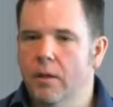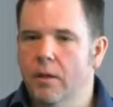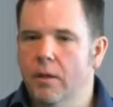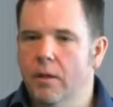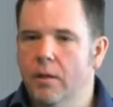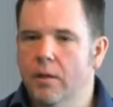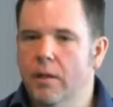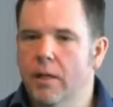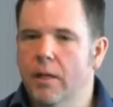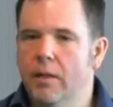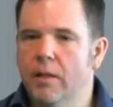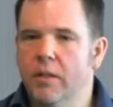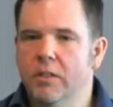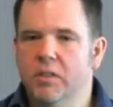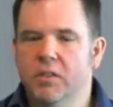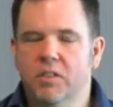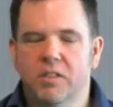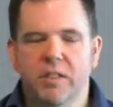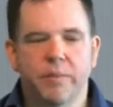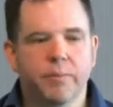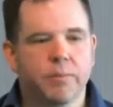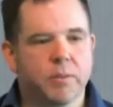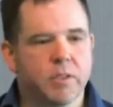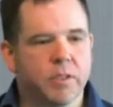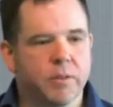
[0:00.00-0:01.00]
then the
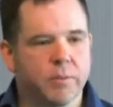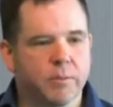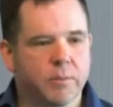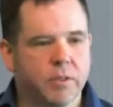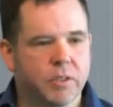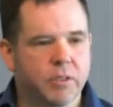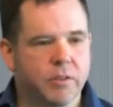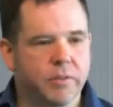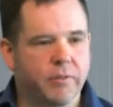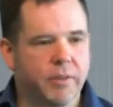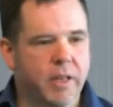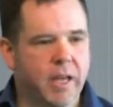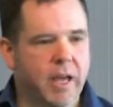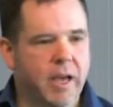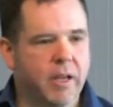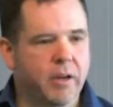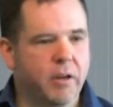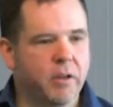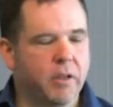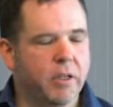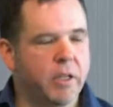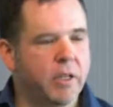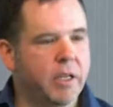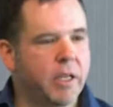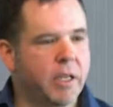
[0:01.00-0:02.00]
symptoms of that are
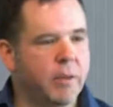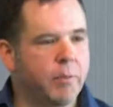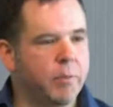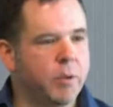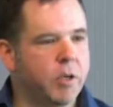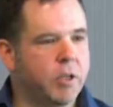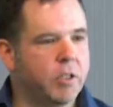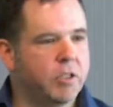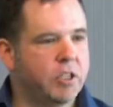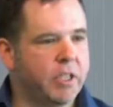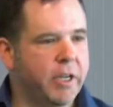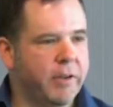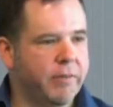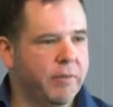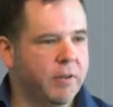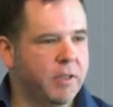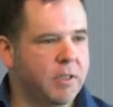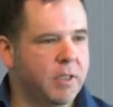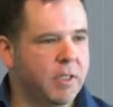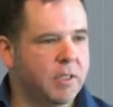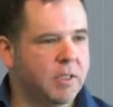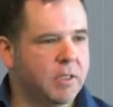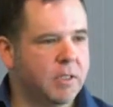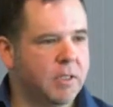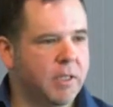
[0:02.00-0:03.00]
going to emerge
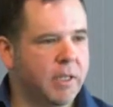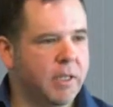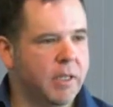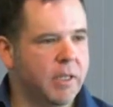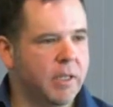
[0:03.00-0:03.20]
effortlessly.